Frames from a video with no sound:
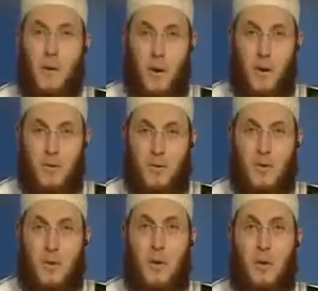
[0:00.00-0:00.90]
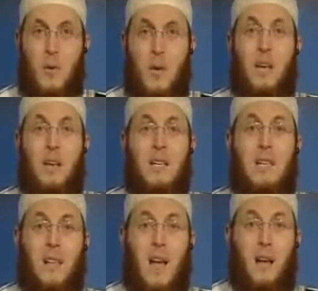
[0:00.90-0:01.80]
calls. We're going to
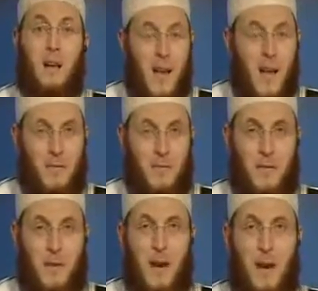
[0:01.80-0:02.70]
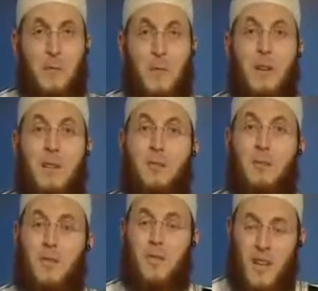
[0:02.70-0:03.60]
recite live. We'll listen to your
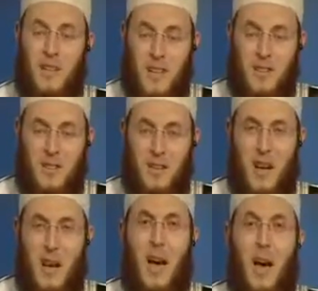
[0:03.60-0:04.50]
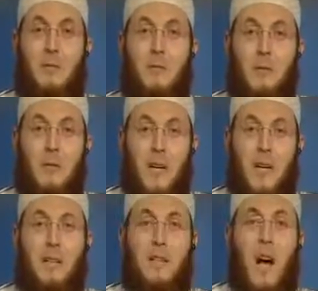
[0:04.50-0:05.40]
recitation and we'll correct
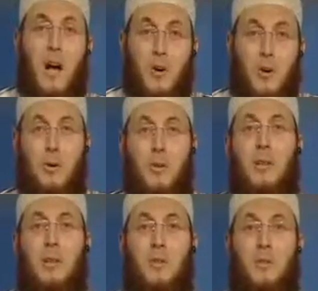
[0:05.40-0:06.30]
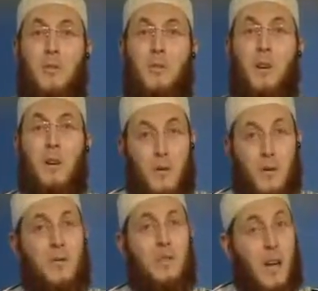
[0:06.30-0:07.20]
it according to the
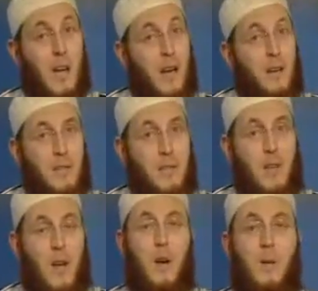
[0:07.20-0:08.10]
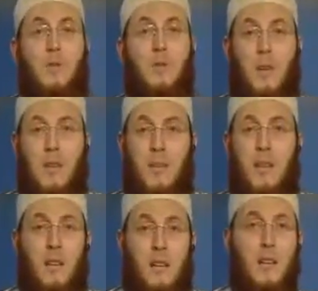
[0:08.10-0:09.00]
rules and regulations which we'll state
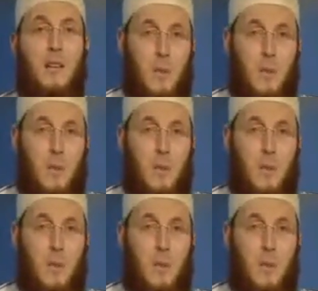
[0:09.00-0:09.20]
in each